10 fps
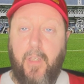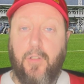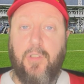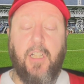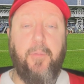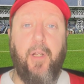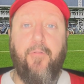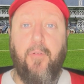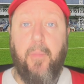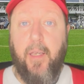that's about it
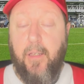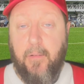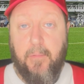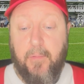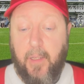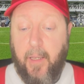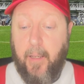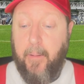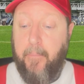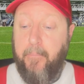from me.
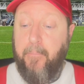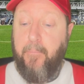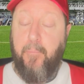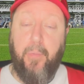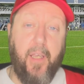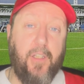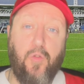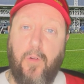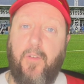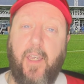Please
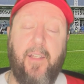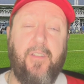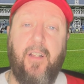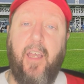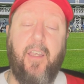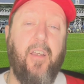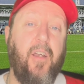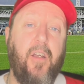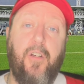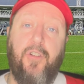don't forget to like,
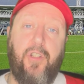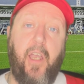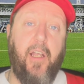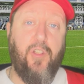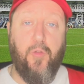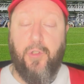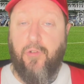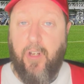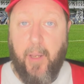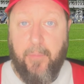share and
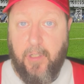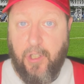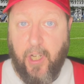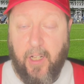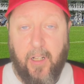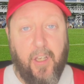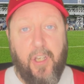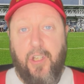subscribe to the channel.